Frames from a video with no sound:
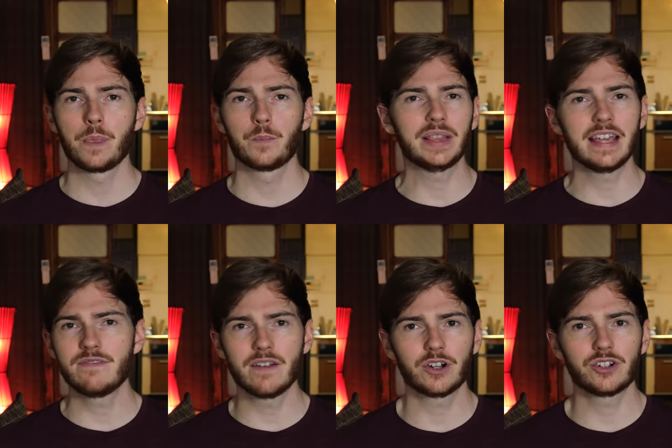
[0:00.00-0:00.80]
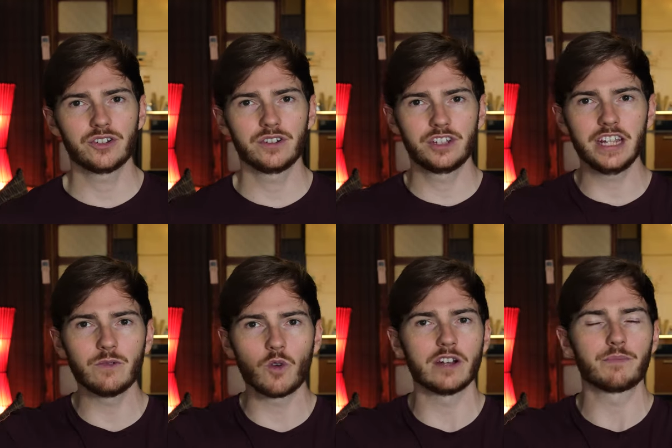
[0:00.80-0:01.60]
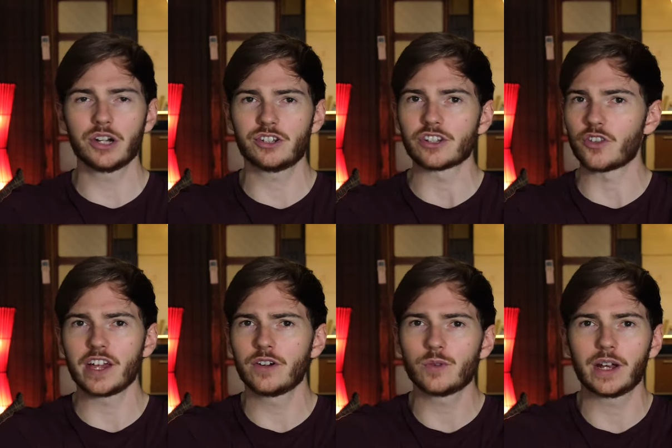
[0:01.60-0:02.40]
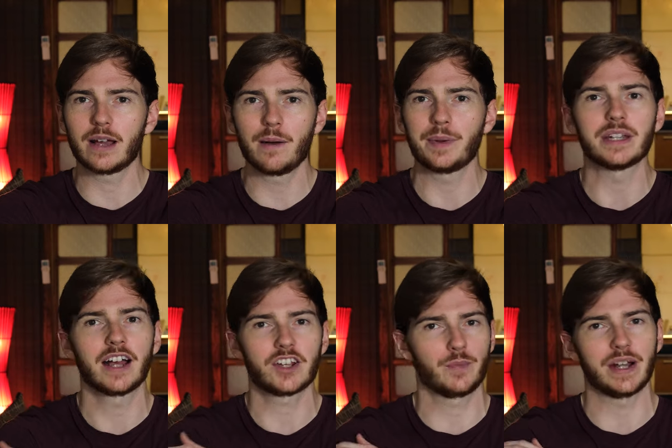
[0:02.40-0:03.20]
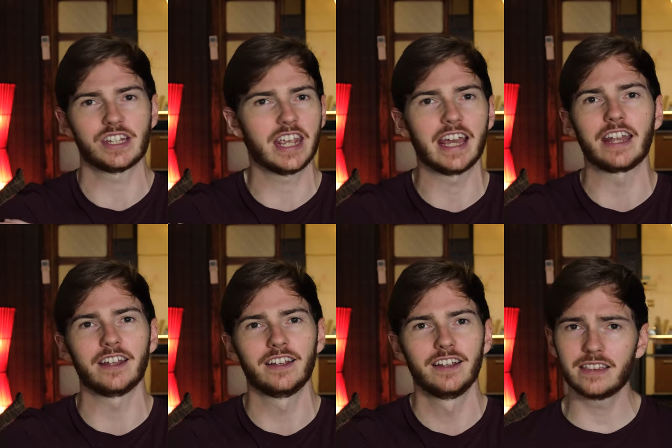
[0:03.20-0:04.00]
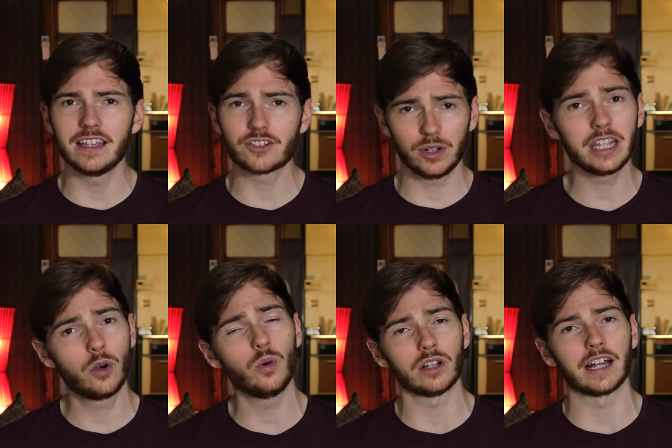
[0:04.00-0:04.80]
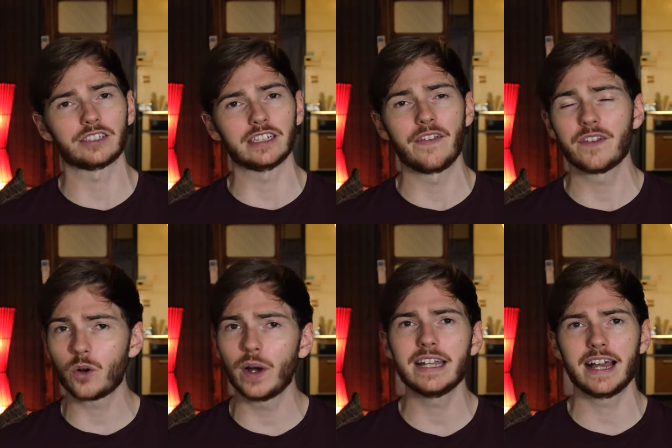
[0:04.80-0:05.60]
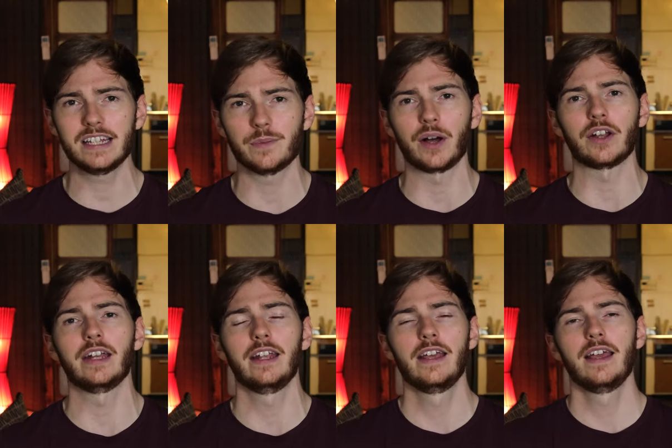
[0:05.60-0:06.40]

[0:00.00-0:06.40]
But they've never seen one in person, so they always want to come up and touch my skin. It's really cool, actually, and they're quite nice about it.